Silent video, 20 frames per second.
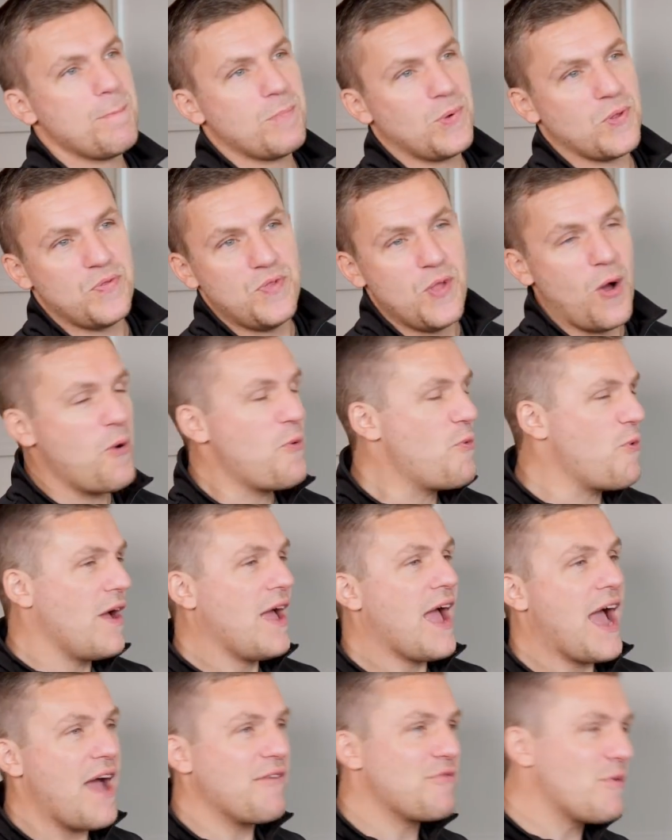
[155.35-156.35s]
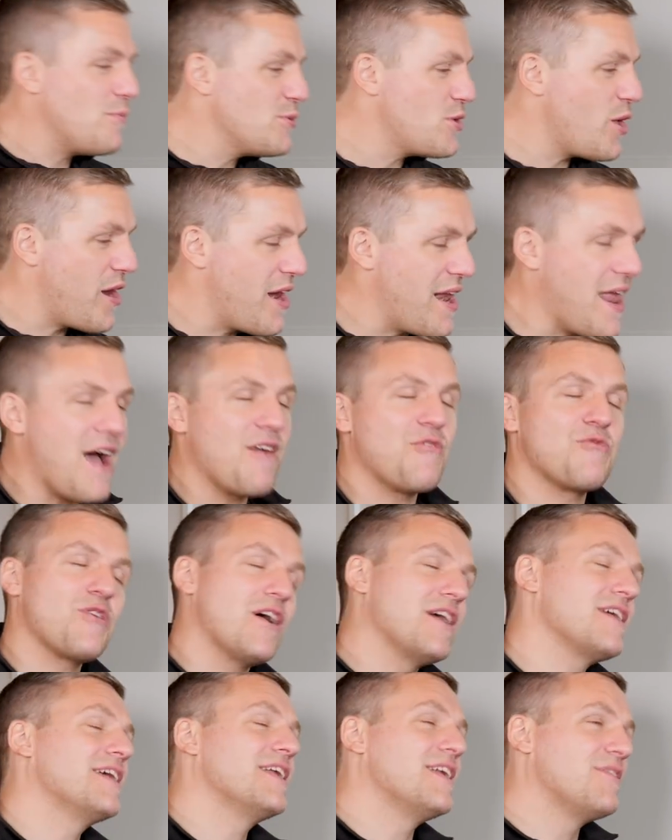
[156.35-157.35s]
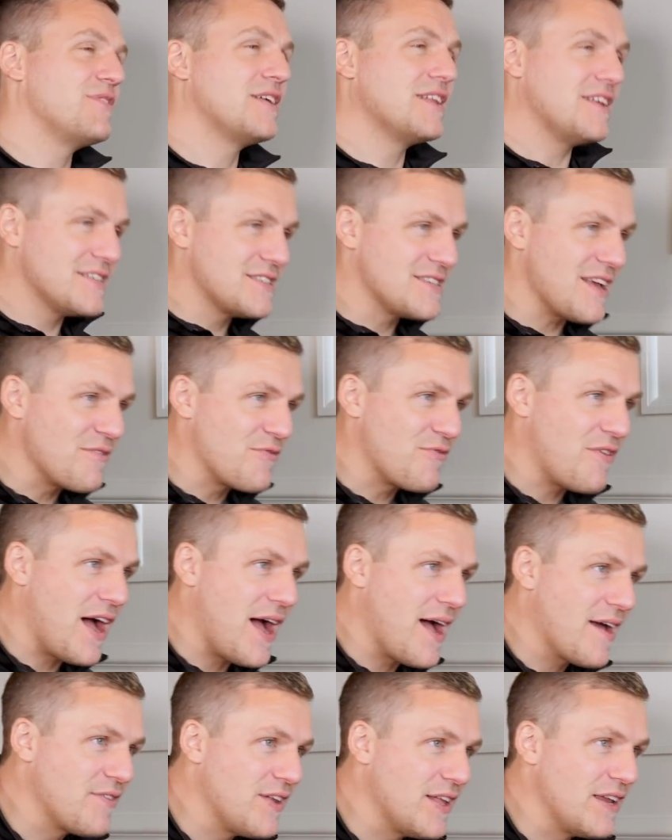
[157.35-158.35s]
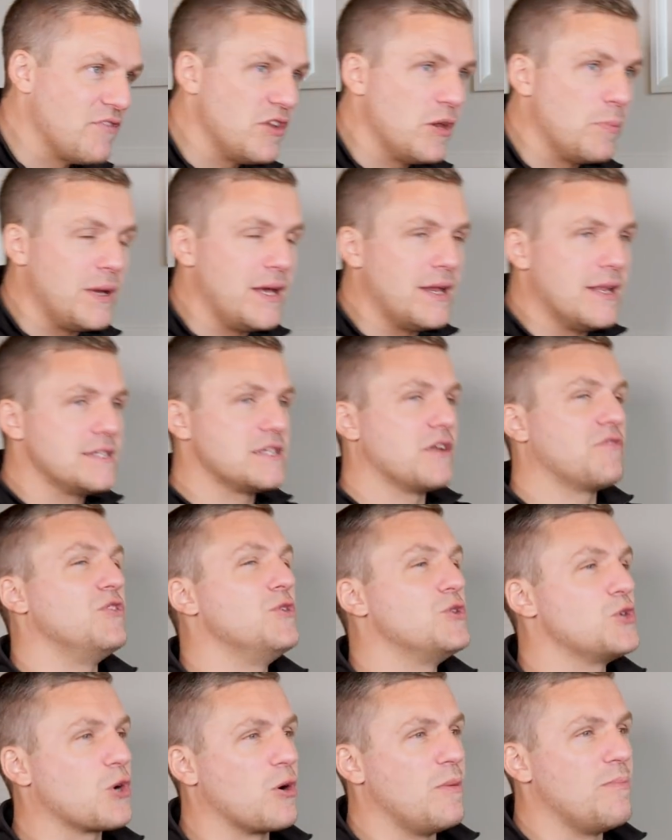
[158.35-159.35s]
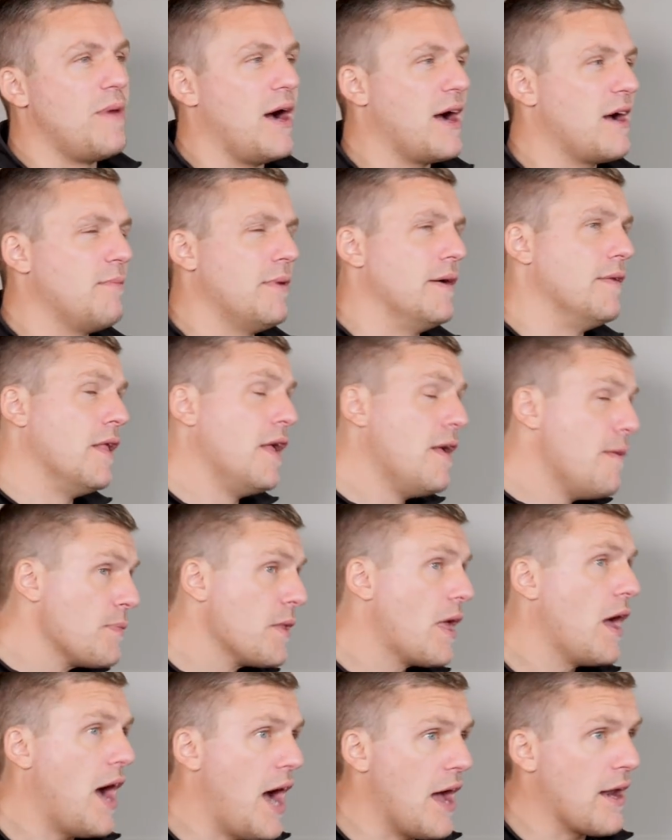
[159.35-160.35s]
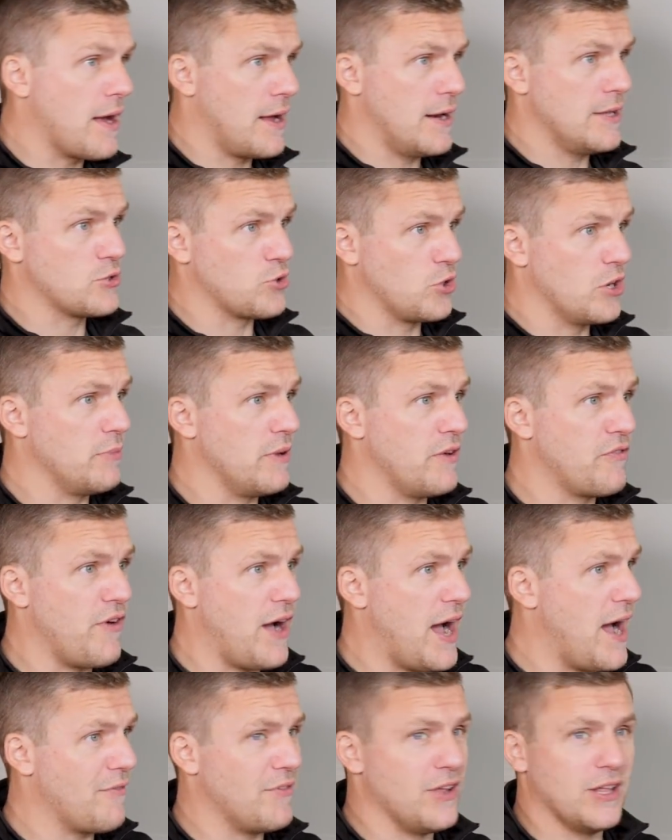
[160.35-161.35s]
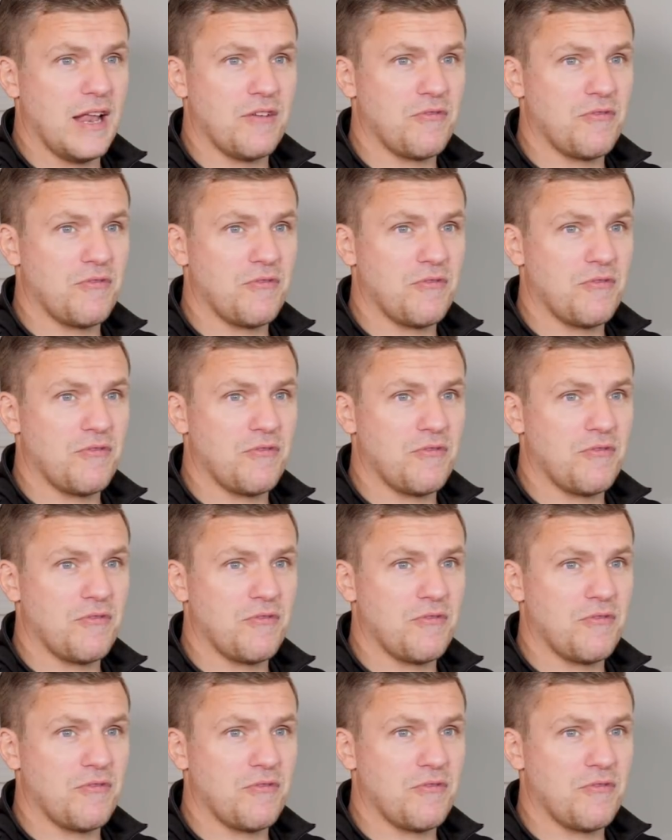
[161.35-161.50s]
But no, everyone would have laughed at you if you'd have said 5-0. If you'd have been into the future, come back and went, I reckon it's going to be 5-0.